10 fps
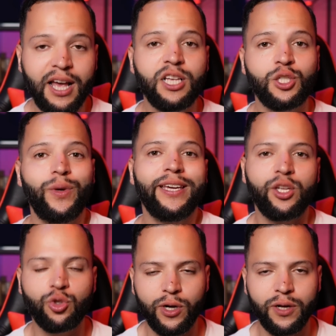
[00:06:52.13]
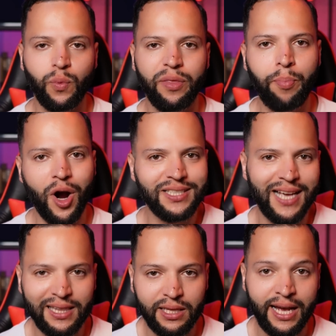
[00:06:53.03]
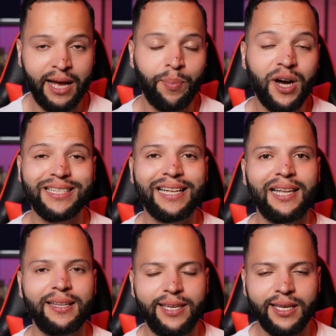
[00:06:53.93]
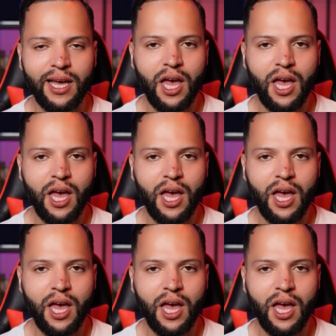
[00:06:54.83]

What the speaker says: so he can join with Barca Atletic,